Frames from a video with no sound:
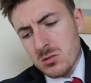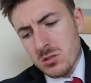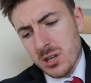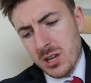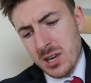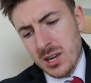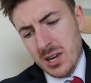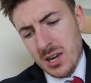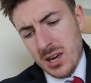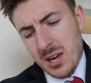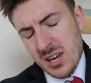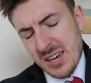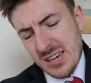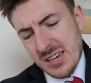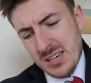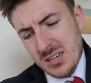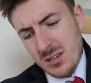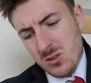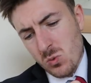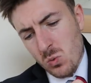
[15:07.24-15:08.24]

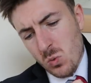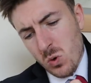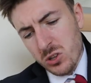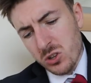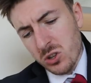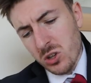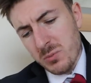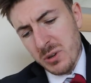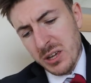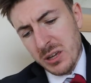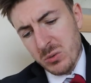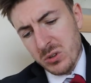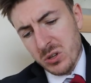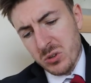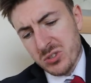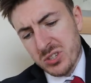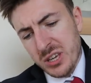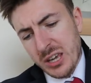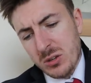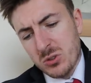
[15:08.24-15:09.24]
Okay, what do you mean when
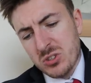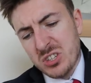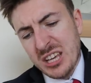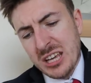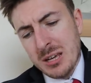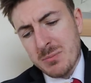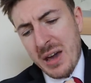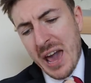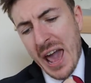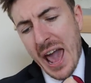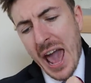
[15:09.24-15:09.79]
you say you see him